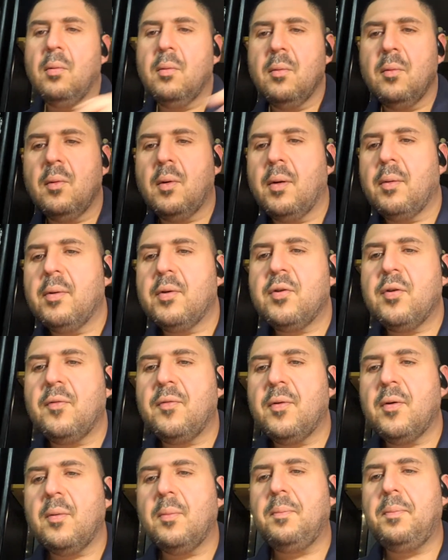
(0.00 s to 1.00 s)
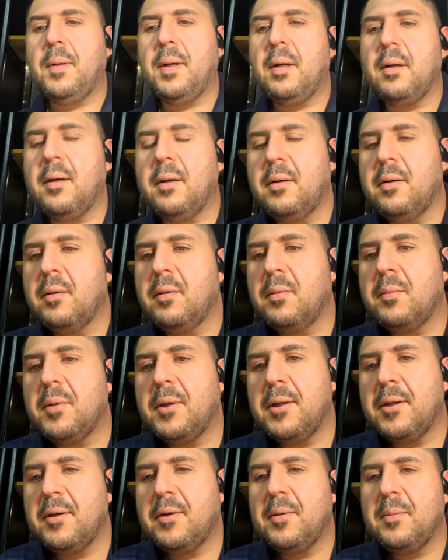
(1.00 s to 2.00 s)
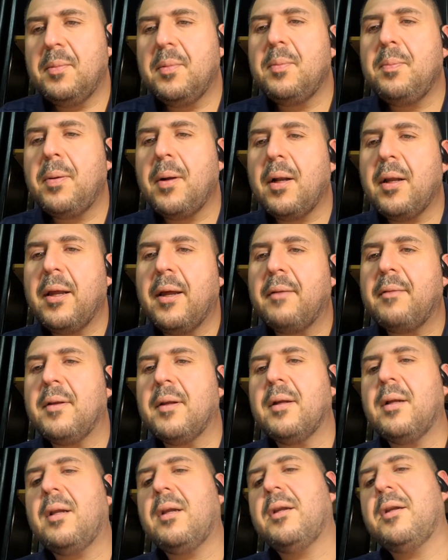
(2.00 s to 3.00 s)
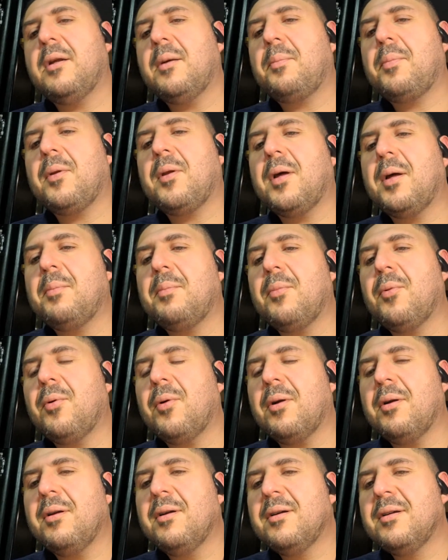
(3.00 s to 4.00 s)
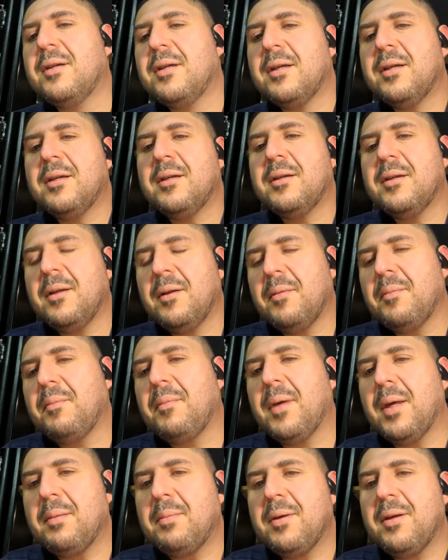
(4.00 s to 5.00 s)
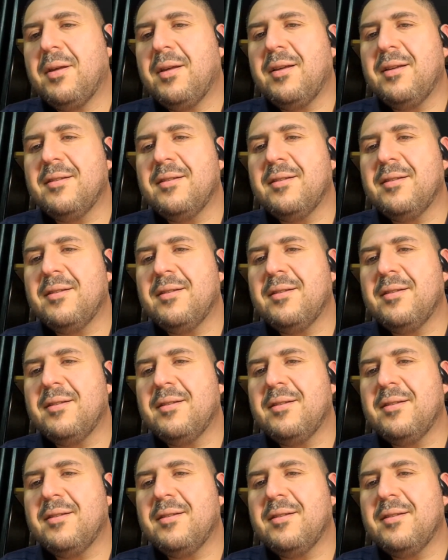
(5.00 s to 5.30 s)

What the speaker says: Why would you feel bad? I mean, you probably had to clean up a lot more, maybe.